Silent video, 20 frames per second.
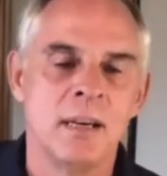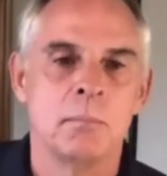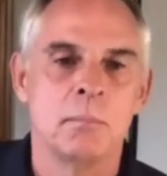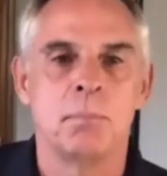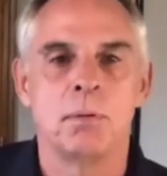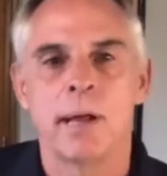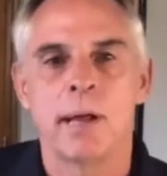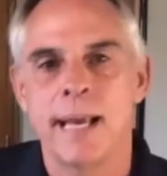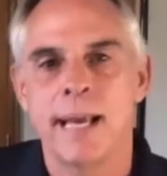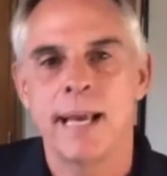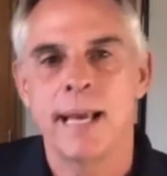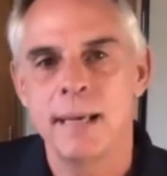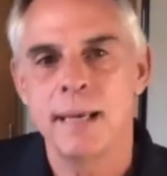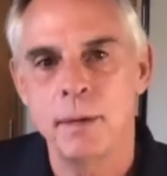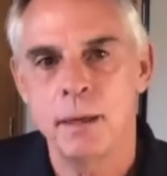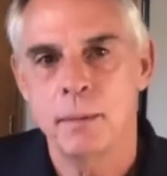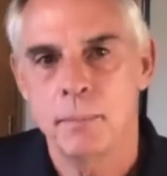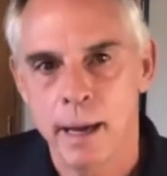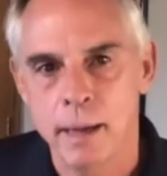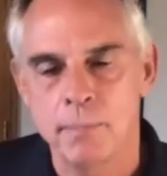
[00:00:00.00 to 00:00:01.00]
blaming
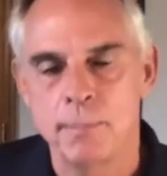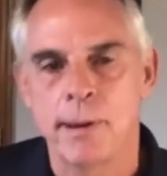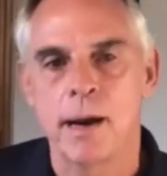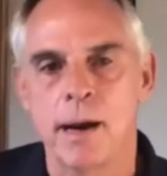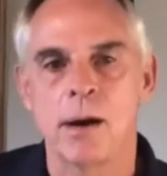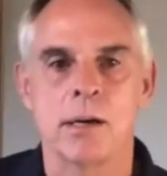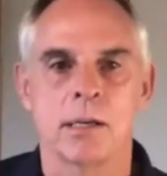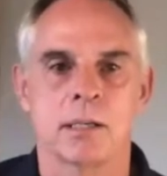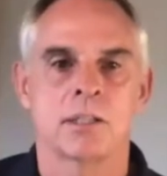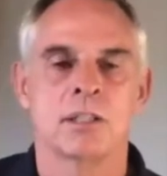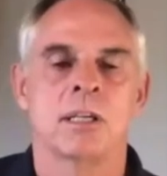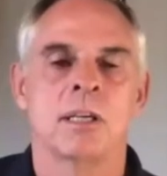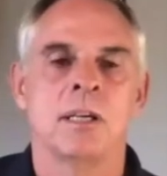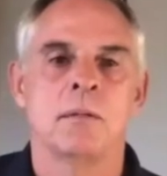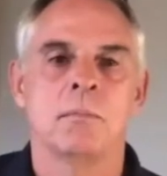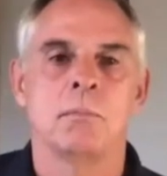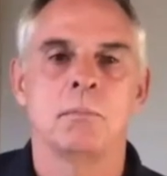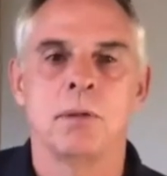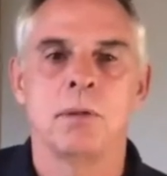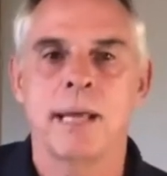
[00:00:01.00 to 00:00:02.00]
my parents,
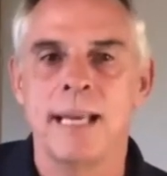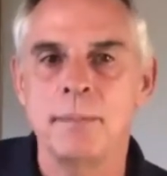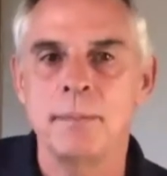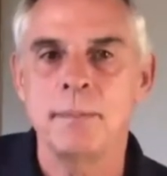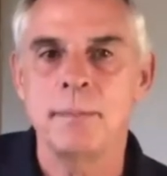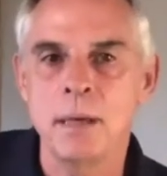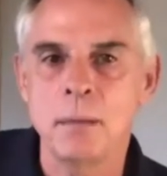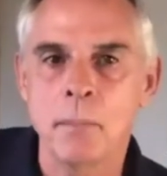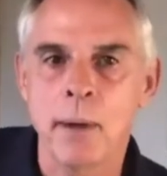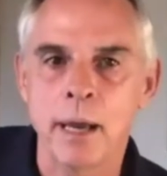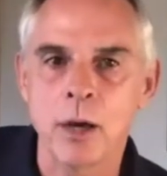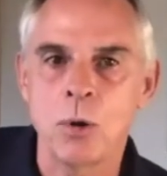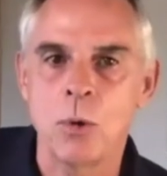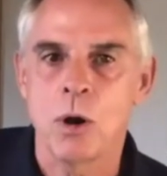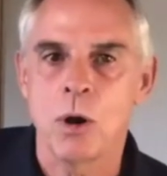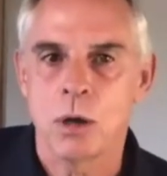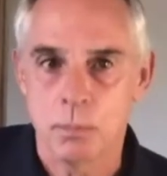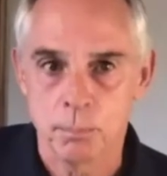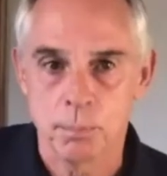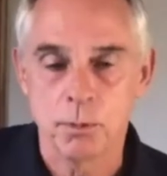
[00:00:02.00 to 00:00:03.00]
blaming my
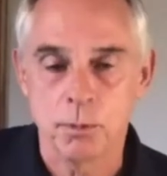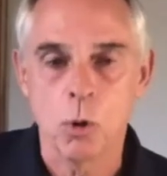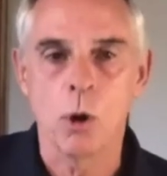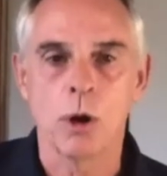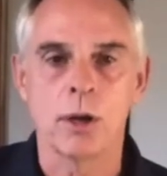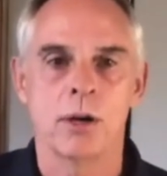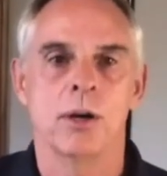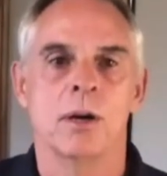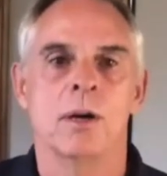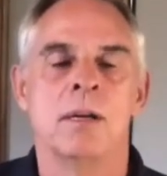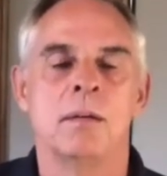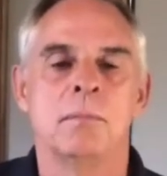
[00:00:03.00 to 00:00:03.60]
employer,